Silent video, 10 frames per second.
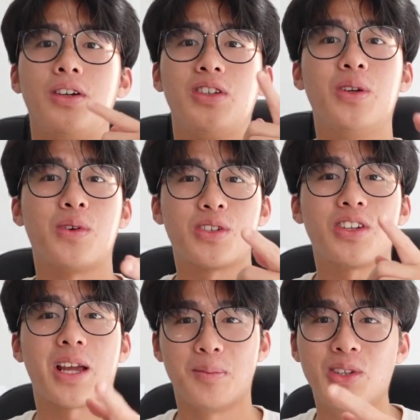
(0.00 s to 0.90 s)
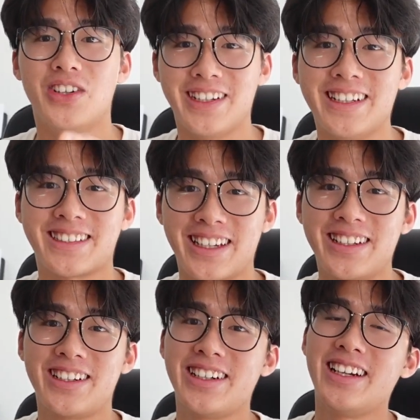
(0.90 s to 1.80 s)
University Community
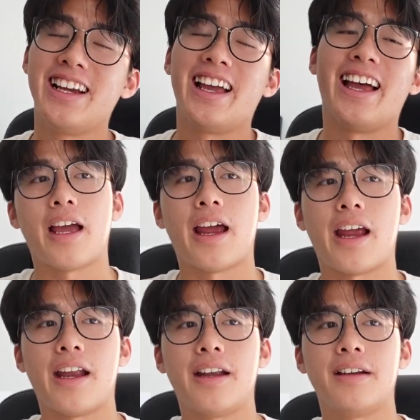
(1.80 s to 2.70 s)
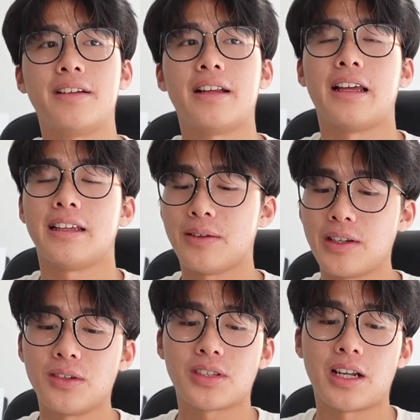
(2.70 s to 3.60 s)
Center. And
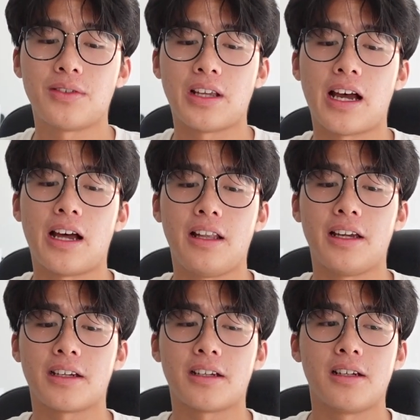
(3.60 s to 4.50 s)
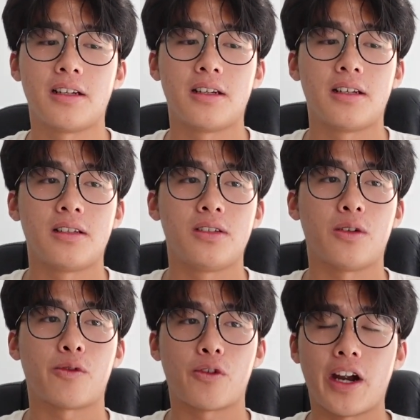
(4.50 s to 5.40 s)
even outside of that, like
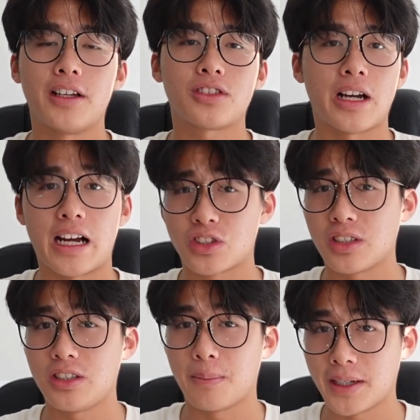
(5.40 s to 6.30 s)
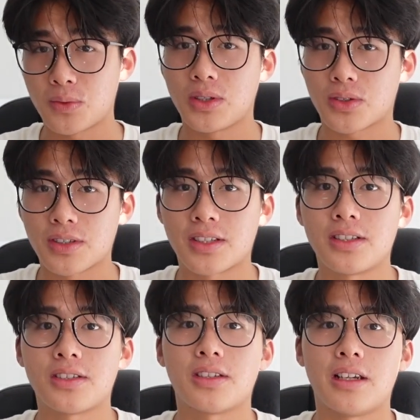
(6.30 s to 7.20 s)
your friends are actually your best
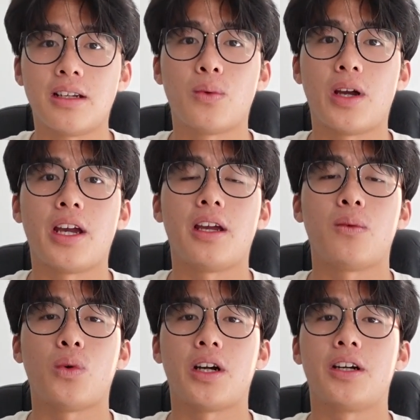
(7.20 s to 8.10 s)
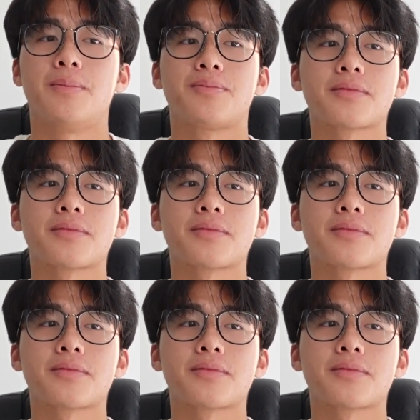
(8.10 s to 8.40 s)
resources in a way where